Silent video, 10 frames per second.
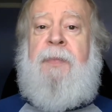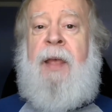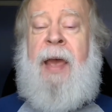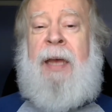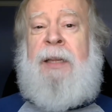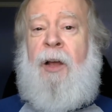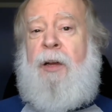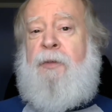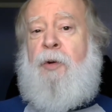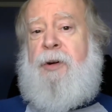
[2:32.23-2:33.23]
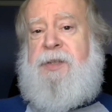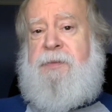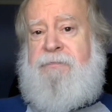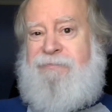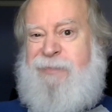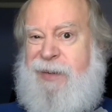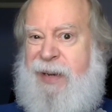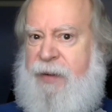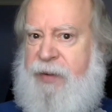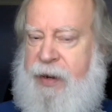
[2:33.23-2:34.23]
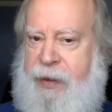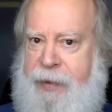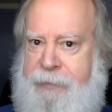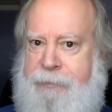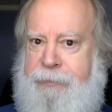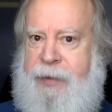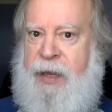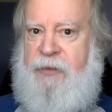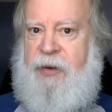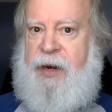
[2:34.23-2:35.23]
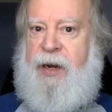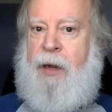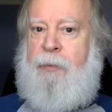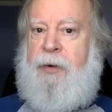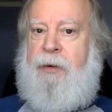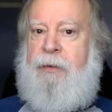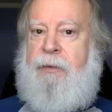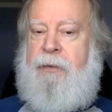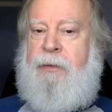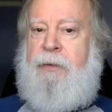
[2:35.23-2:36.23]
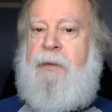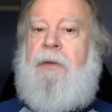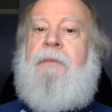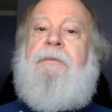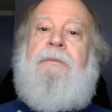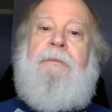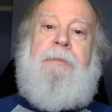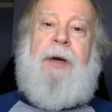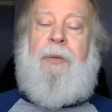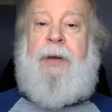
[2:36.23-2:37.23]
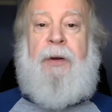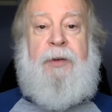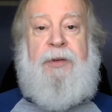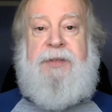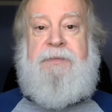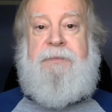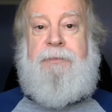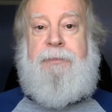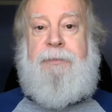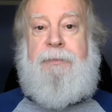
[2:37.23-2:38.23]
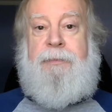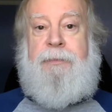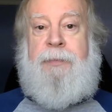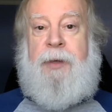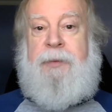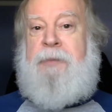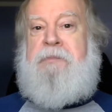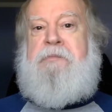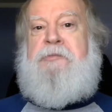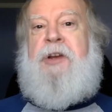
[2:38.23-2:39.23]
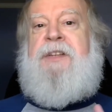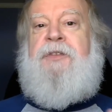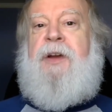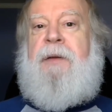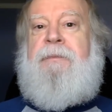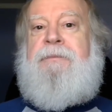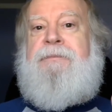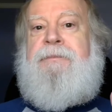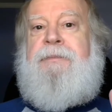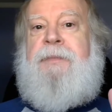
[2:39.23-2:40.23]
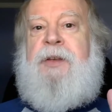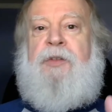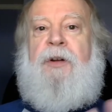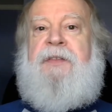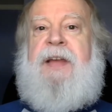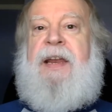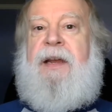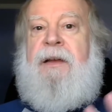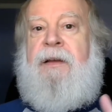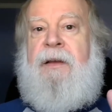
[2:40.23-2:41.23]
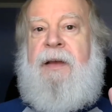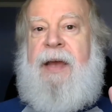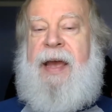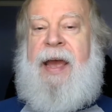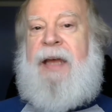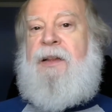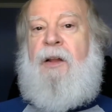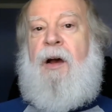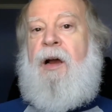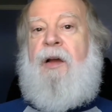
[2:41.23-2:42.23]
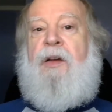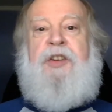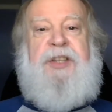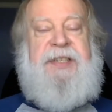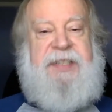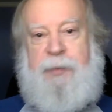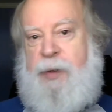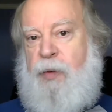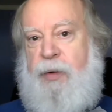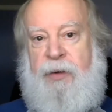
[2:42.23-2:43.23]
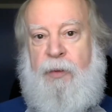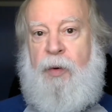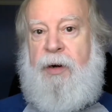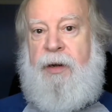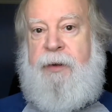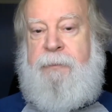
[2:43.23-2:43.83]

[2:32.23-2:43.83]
Analog, of course, you can have an infinite number, but we don't use, transferring this sort of data analog just simply wouldn't work.